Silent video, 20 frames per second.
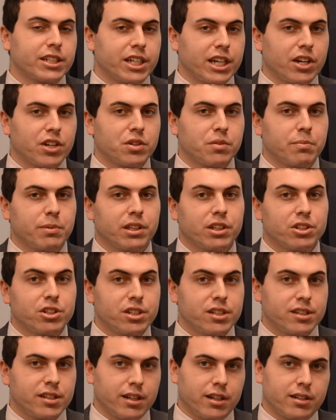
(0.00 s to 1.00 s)
challenge would be
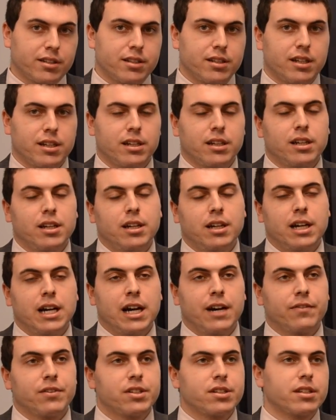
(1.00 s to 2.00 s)
logistics.
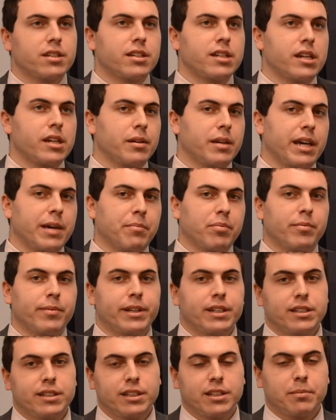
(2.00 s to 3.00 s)
Obviously,
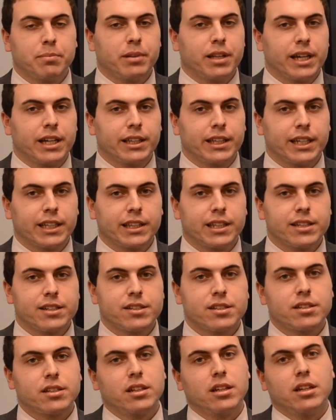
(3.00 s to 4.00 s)
implementing a plan like
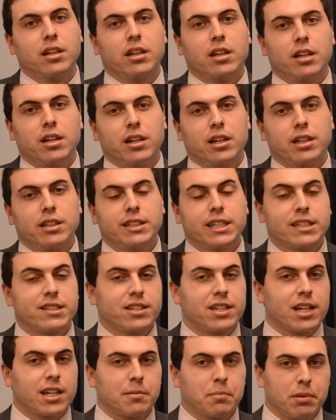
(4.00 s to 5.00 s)
this takes
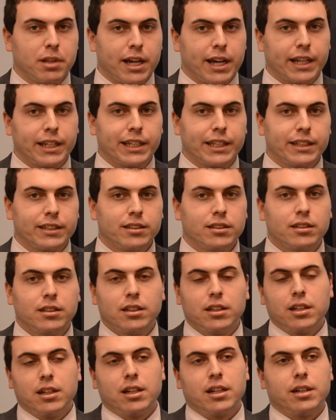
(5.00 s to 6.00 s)
a lot of planning.
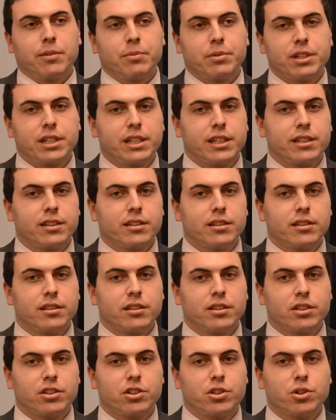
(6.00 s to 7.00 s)
We need
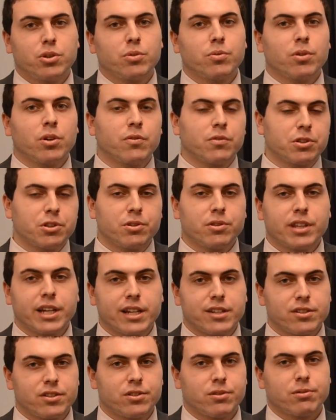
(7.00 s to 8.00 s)
over
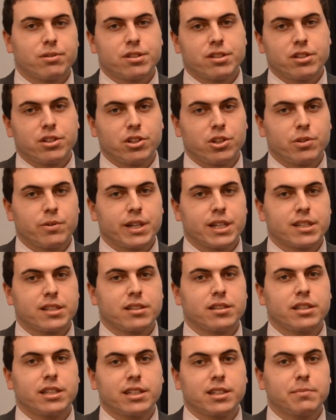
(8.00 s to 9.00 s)
2,000 stores in the
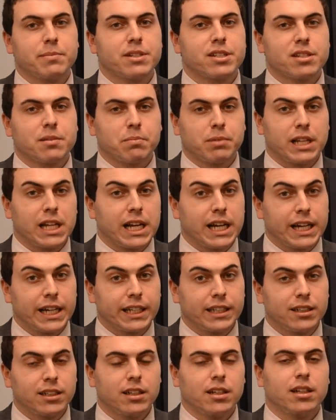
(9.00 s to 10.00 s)
U.S. need to be
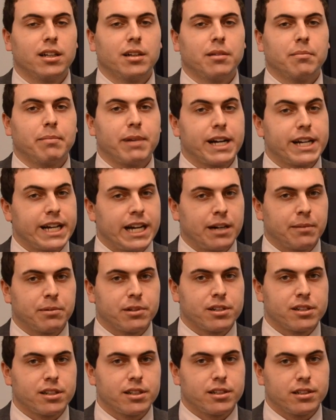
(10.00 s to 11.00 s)
supplied by
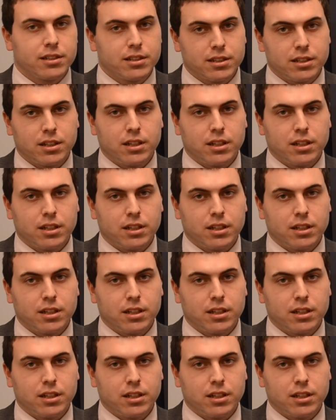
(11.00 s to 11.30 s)
Albertsons,